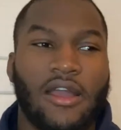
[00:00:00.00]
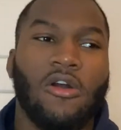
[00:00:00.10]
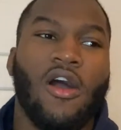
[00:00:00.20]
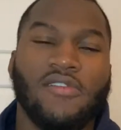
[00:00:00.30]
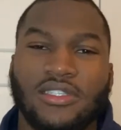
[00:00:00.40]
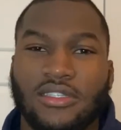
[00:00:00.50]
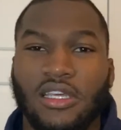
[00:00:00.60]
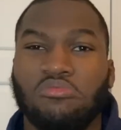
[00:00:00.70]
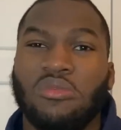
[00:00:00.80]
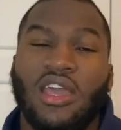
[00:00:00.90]

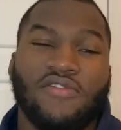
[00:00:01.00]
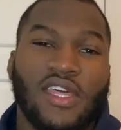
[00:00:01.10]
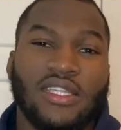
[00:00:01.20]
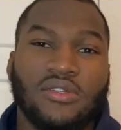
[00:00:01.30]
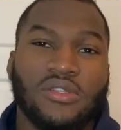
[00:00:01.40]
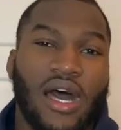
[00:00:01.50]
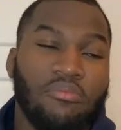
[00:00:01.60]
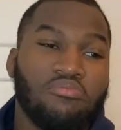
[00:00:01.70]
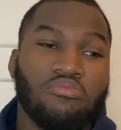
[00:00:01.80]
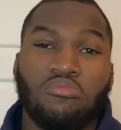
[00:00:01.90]
obviously, if they do
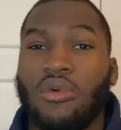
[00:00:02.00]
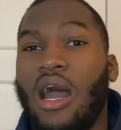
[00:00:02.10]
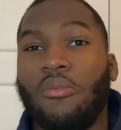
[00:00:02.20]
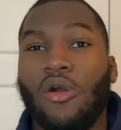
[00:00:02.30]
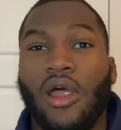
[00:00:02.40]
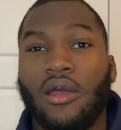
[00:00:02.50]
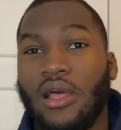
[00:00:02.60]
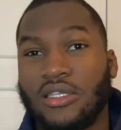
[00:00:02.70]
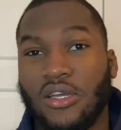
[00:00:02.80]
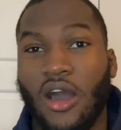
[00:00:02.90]
that, I'm alright,
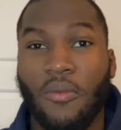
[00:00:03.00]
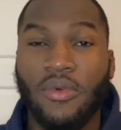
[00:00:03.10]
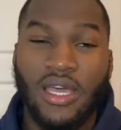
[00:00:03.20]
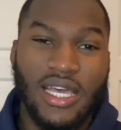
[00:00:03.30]
that's calm.